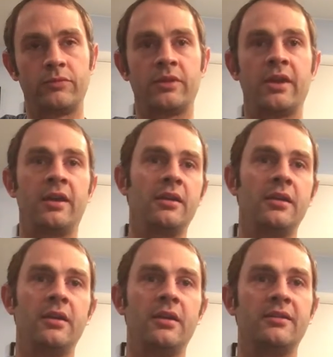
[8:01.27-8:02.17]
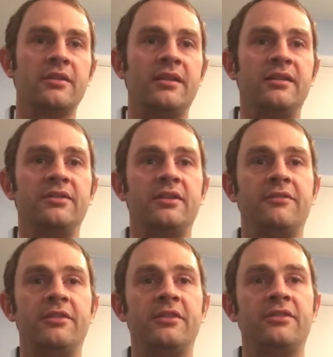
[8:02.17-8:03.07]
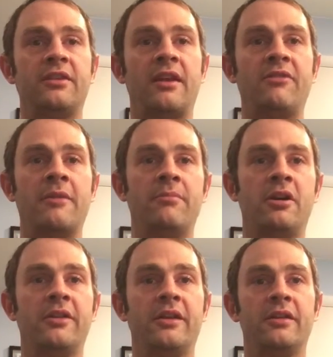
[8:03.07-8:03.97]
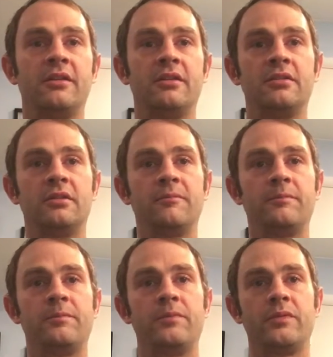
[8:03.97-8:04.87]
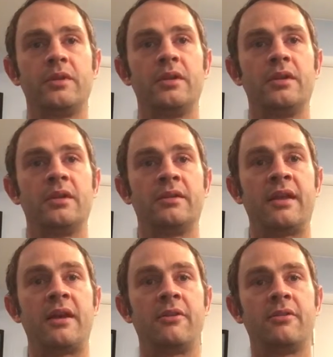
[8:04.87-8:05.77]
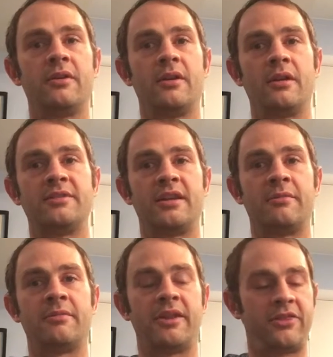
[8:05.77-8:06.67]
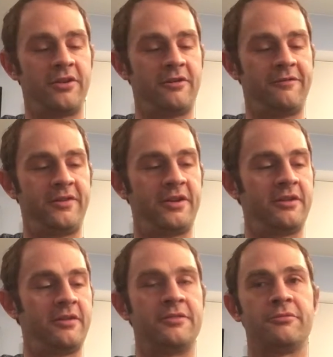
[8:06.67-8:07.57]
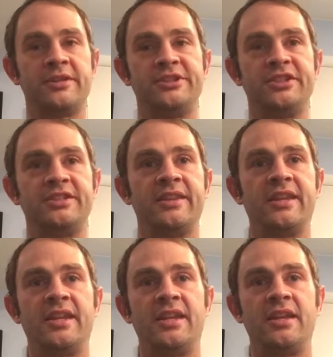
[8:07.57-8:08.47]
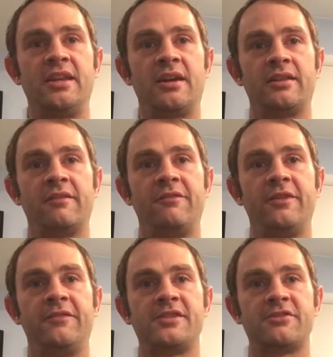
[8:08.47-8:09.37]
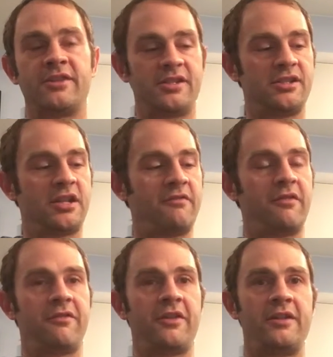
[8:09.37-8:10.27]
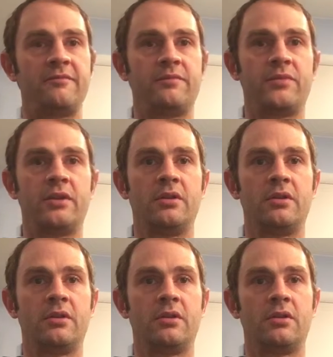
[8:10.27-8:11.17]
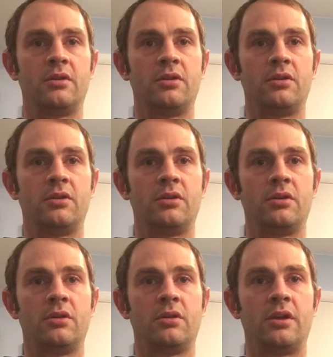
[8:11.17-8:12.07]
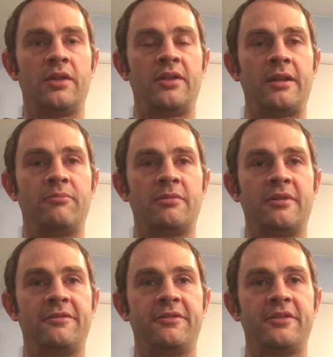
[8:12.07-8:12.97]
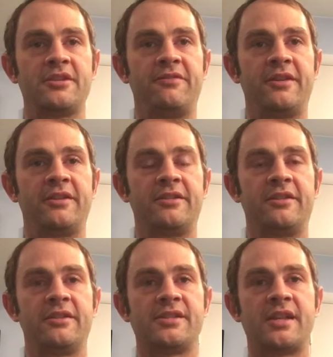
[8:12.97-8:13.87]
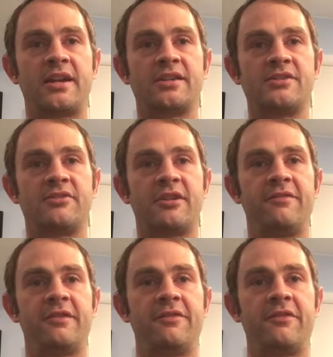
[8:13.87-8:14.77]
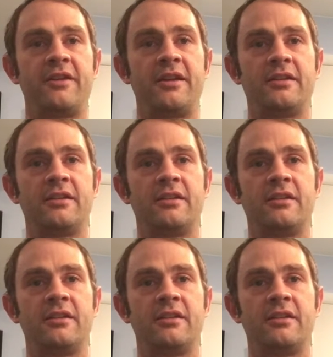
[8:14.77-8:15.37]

Okay, it's a lot easier if you just have that bar there. Now I'm taking my 3rd finger and reaching to the E on the 5th string 7th fret, and then I bring my 1st finger to the 2nd string 5th fret,